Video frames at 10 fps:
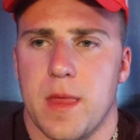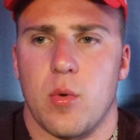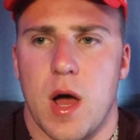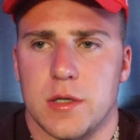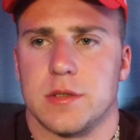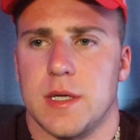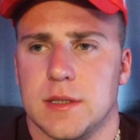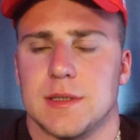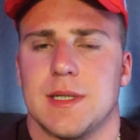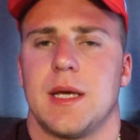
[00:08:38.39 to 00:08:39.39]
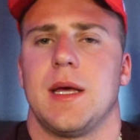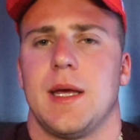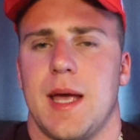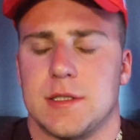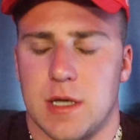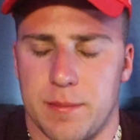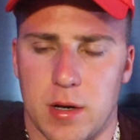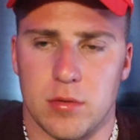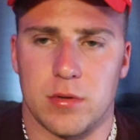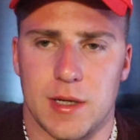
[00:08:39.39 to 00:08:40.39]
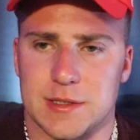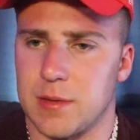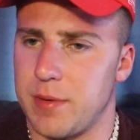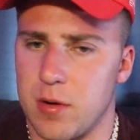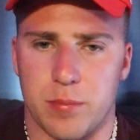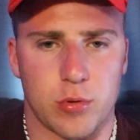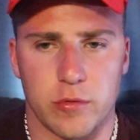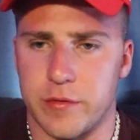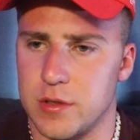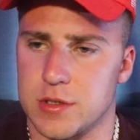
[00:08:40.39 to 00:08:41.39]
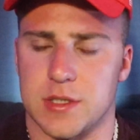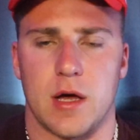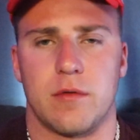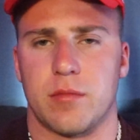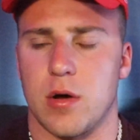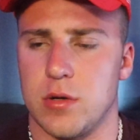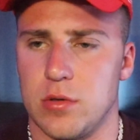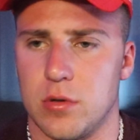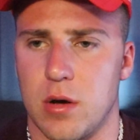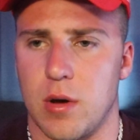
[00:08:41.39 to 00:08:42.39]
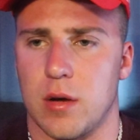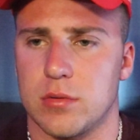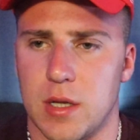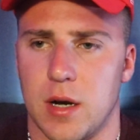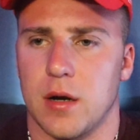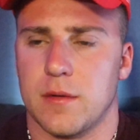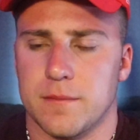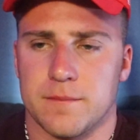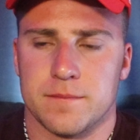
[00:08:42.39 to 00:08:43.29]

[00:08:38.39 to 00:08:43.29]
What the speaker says: Watch this. It's about proving yourself, bro. You go out there